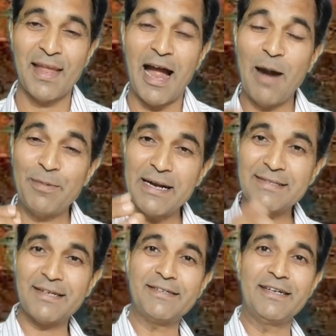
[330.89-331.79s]
after
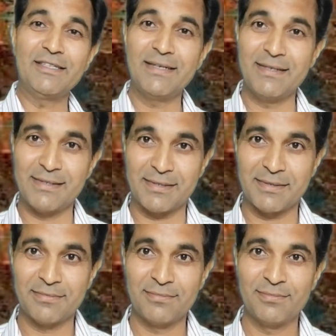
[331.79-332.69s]
certain
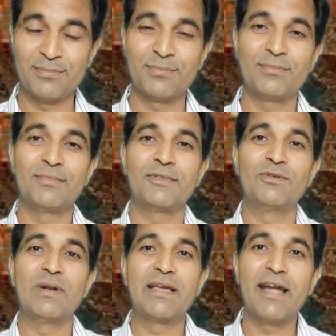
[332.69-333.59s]
years
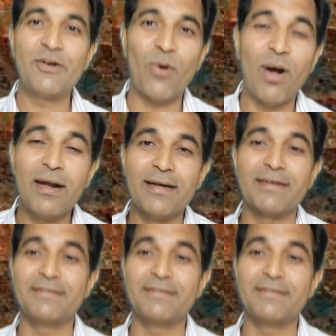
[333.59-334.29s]
you will get older.